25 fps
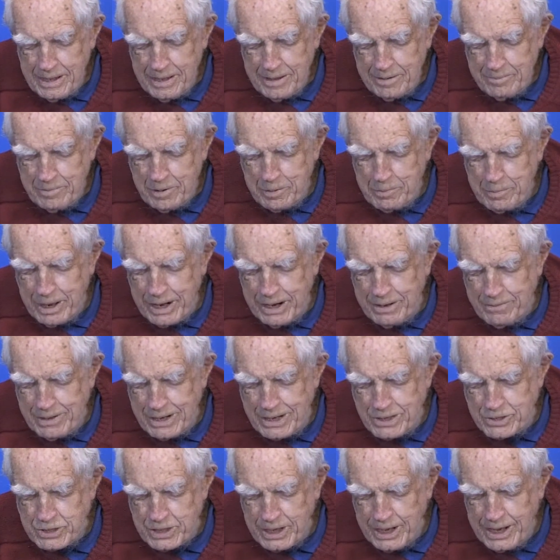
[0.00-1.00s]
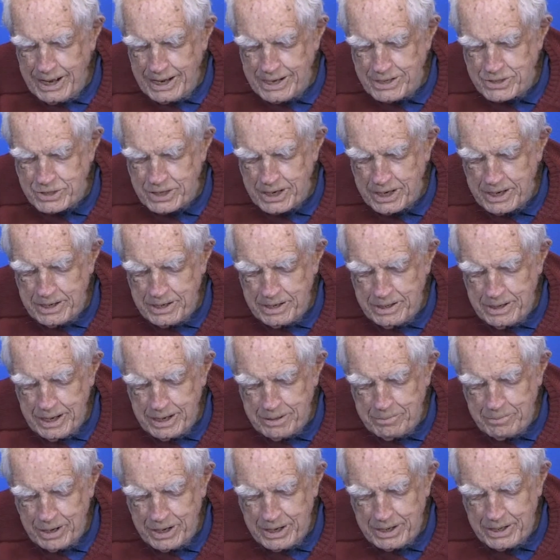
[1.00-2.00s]
But many of these guys had,
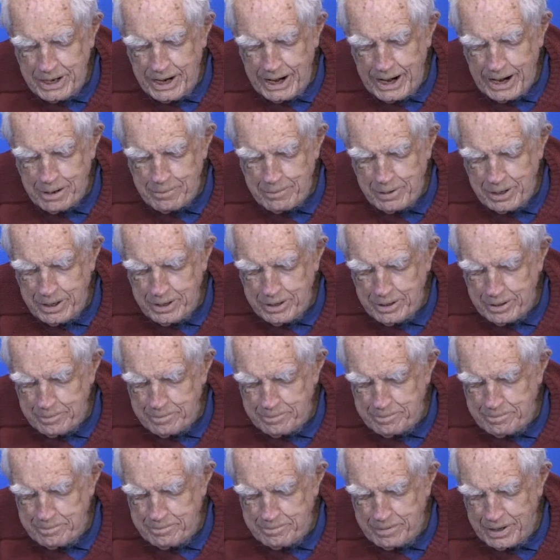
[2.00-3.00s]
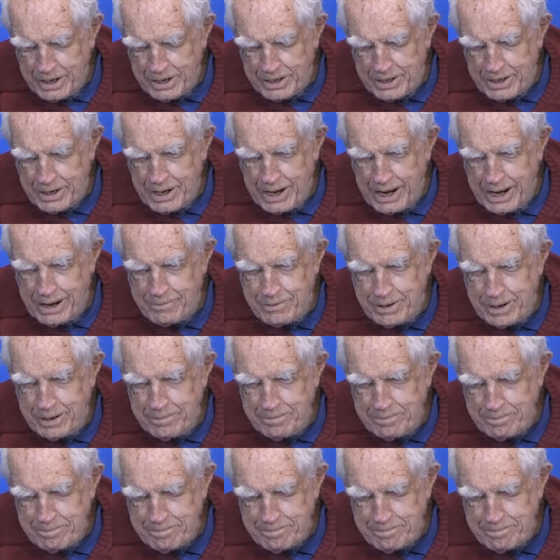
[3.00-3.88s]
had been in the Army or been in the Navy,